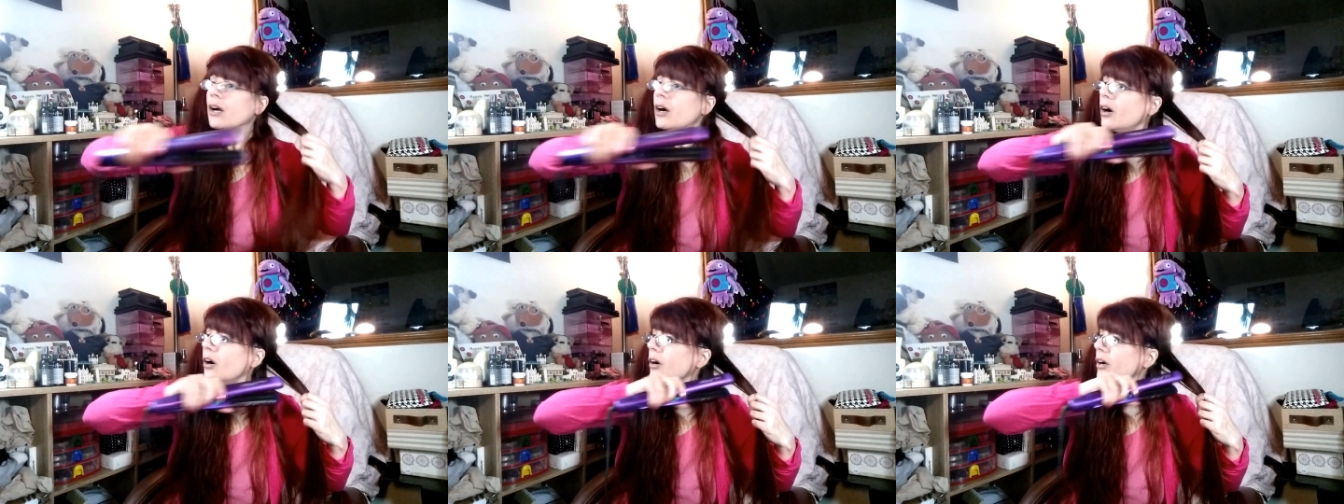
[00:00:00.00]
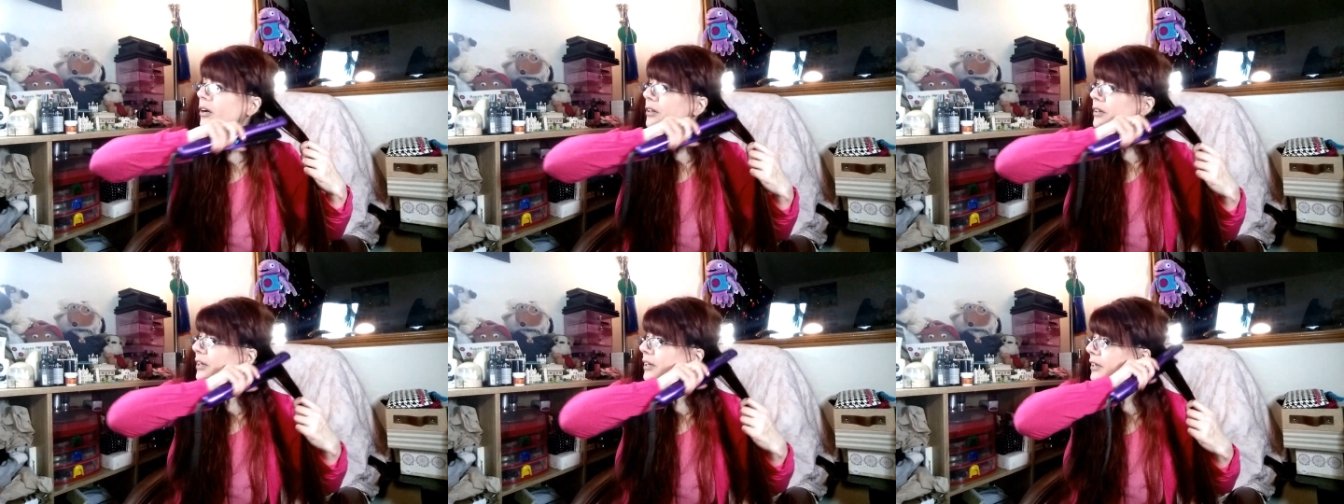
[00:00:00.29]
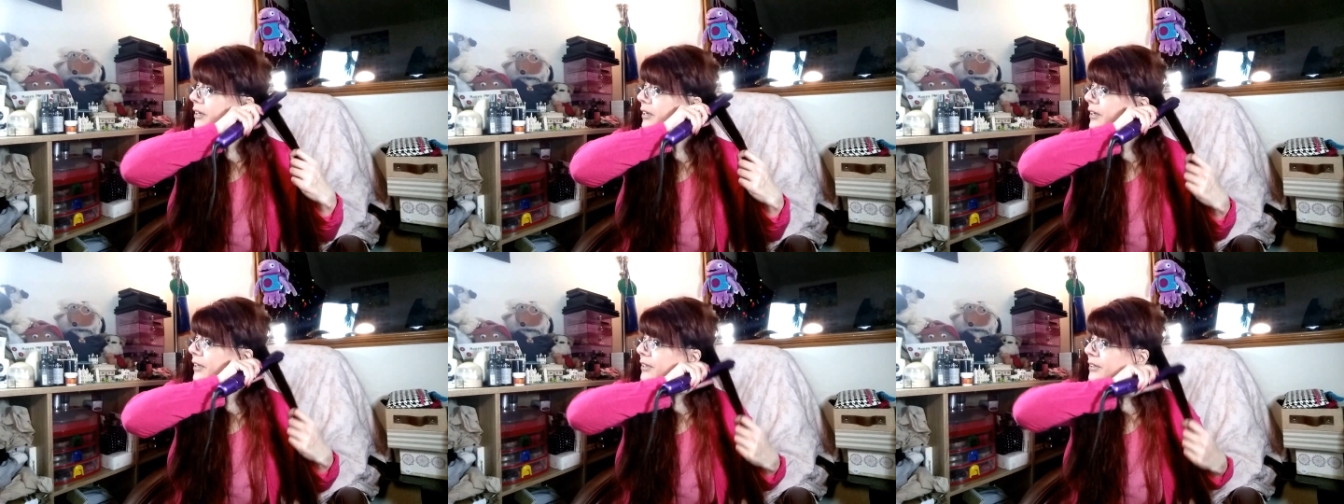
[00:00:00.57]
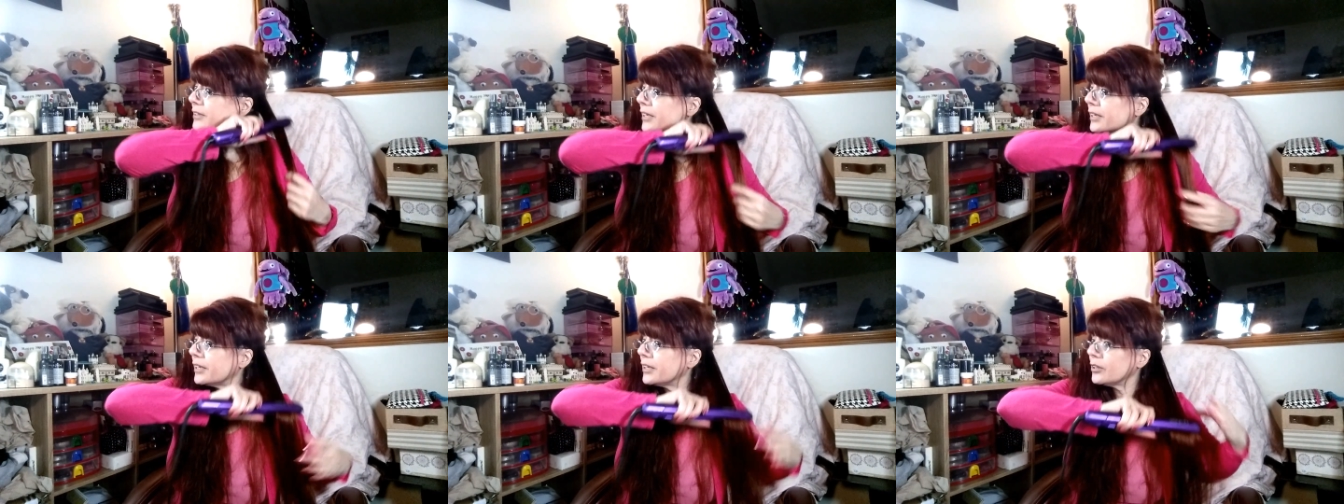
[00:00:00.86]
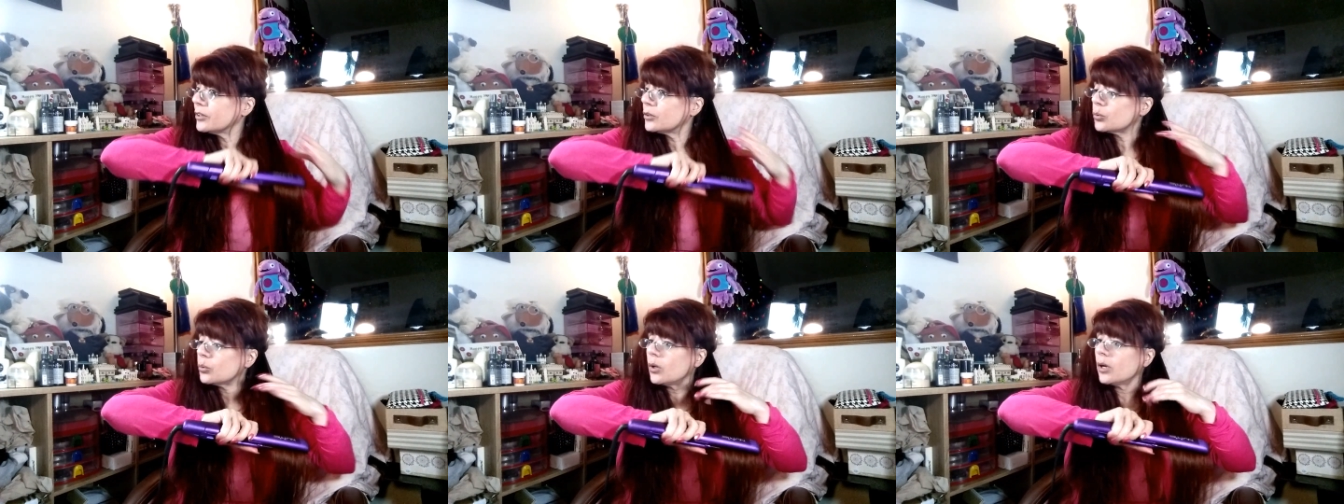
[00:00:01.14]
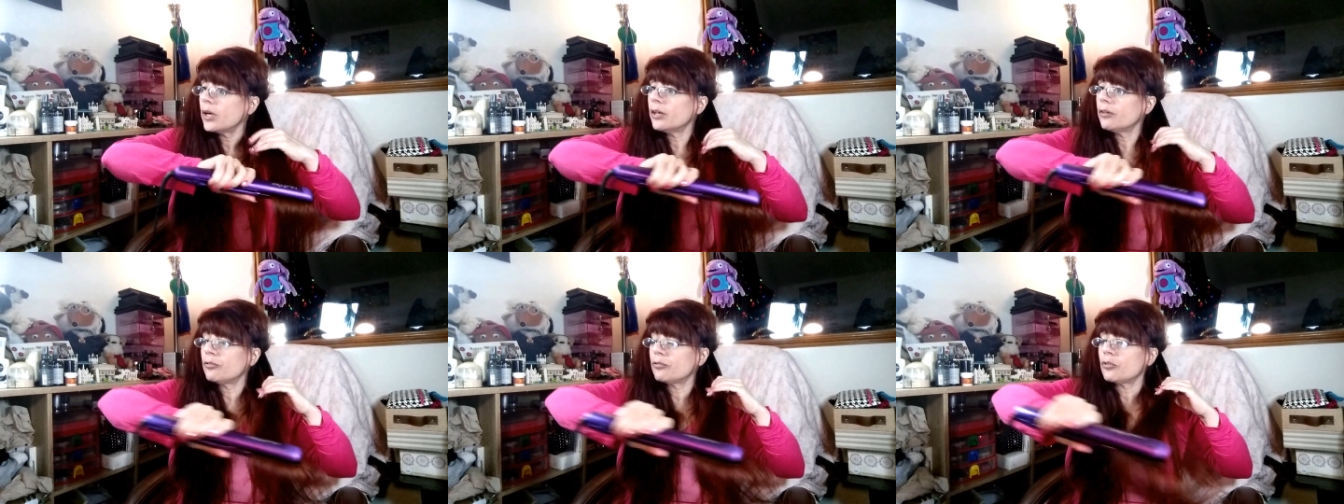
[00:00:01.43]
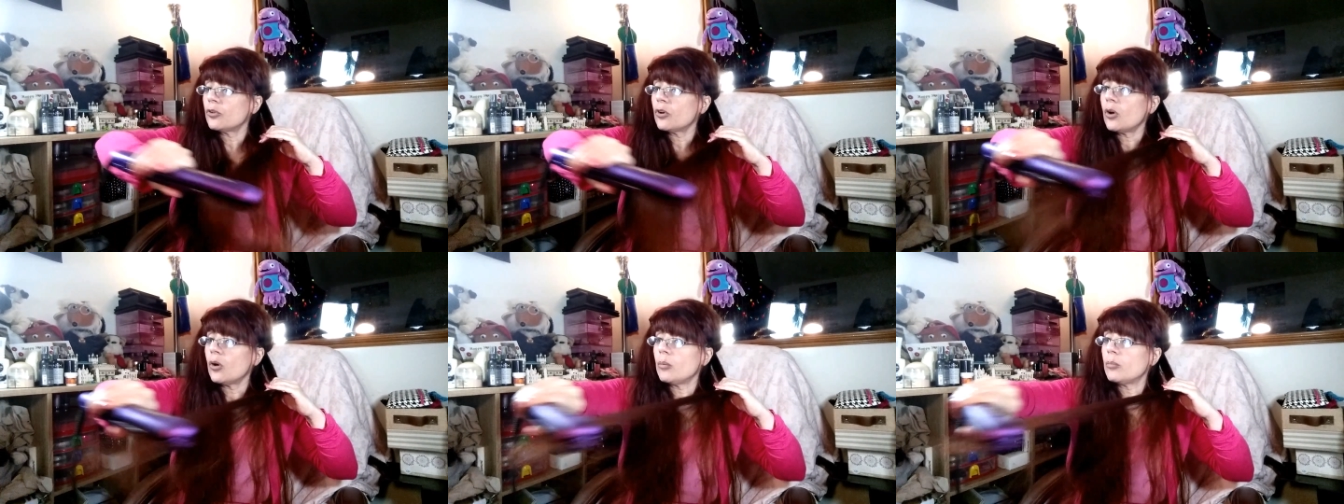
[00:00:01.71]
oh, he's taking Twine
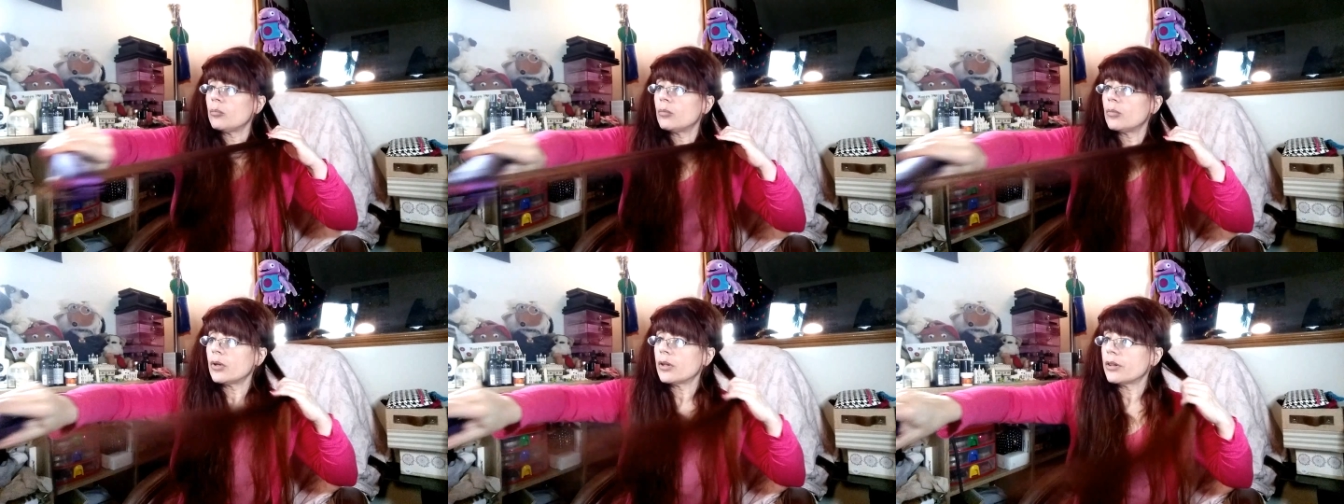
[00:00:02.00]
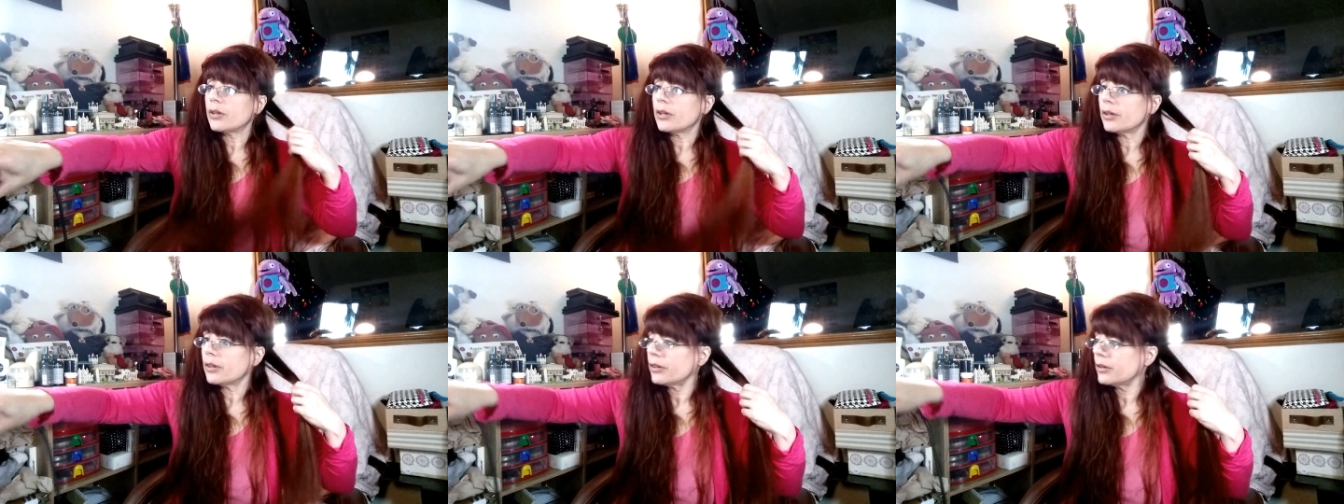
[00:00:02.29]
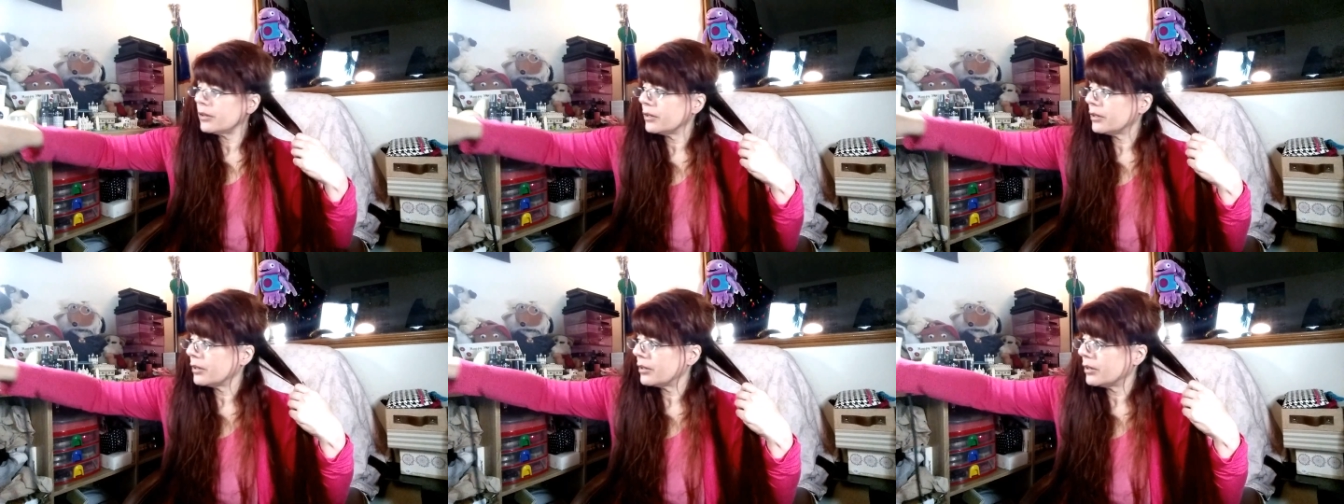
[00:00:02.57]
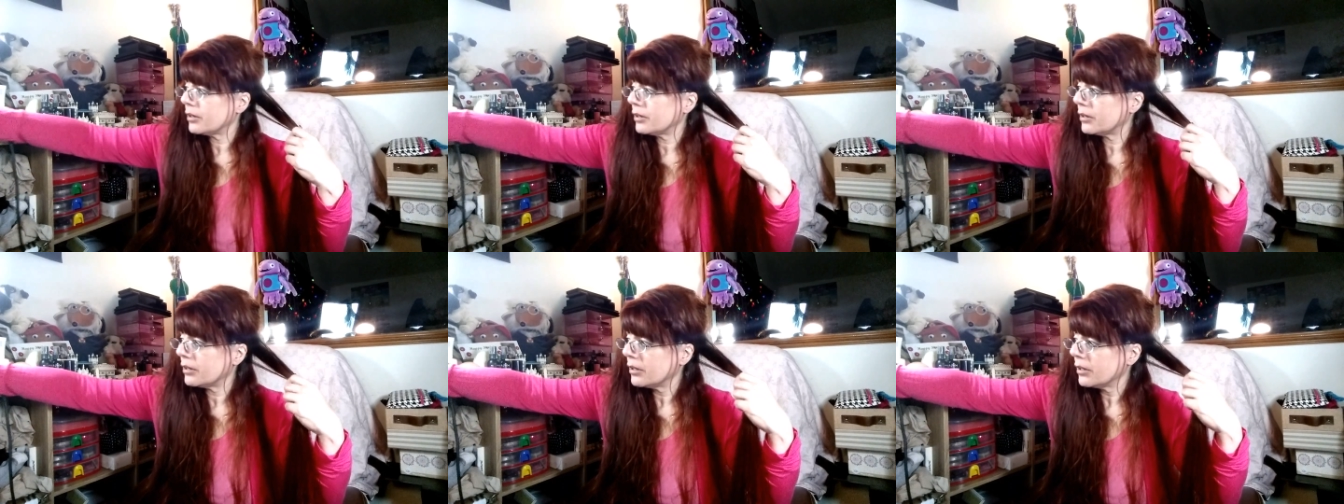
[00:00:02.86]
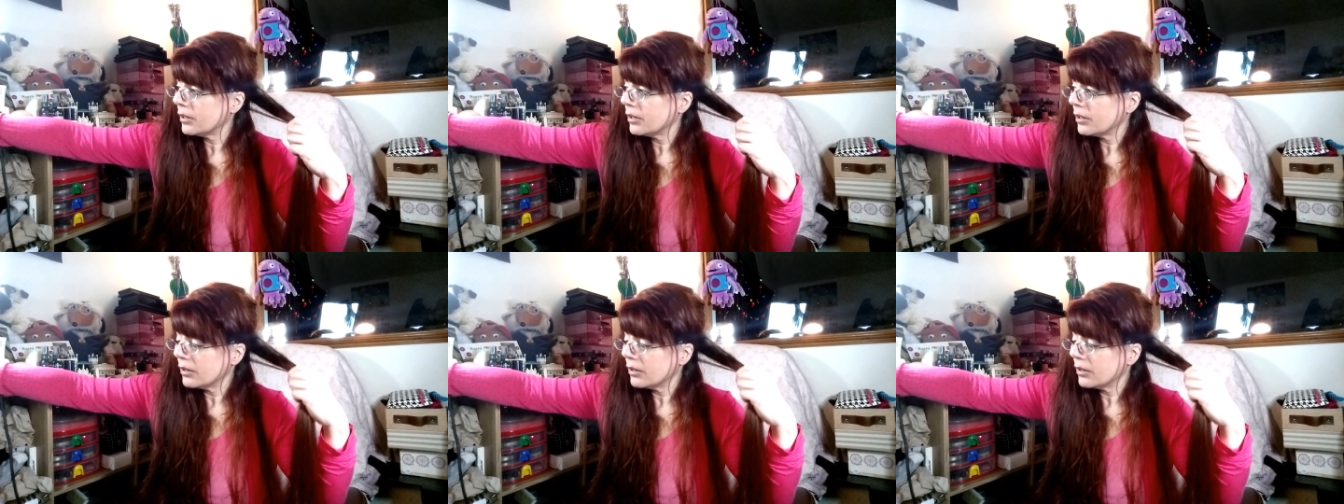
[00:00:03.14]
from the